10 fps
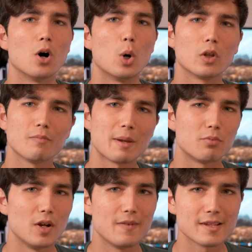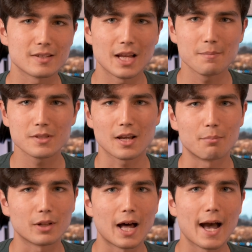All of my previous tips
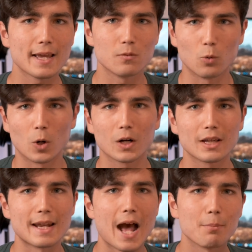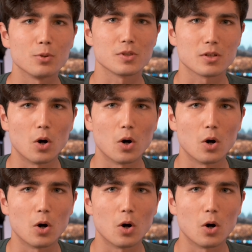apply and work in Apple's